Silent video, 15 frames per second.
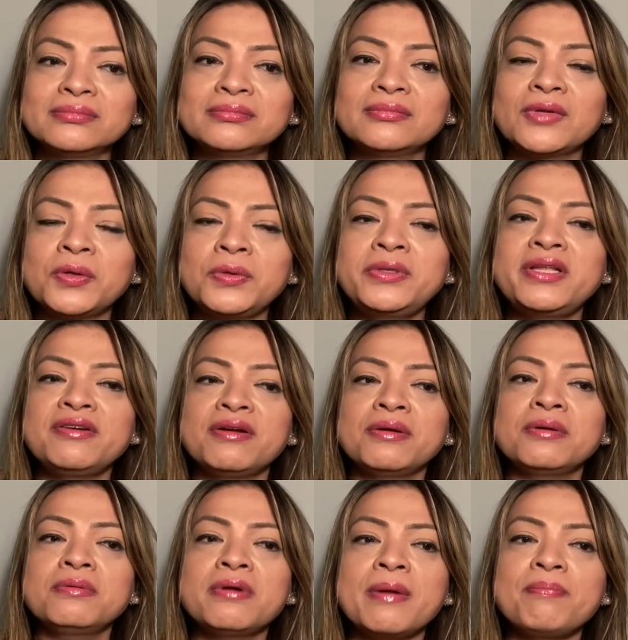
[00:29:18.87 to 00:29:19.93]

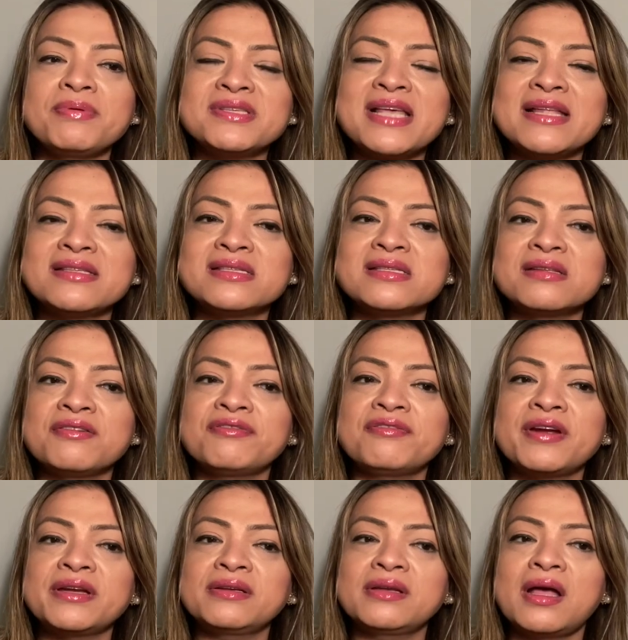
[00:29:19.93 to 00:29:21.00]
who represents
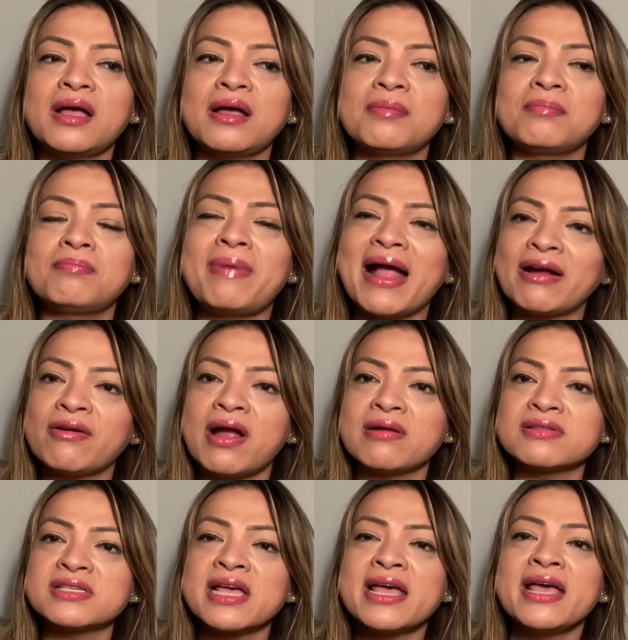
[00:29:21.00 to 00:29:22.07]
different backgrounds.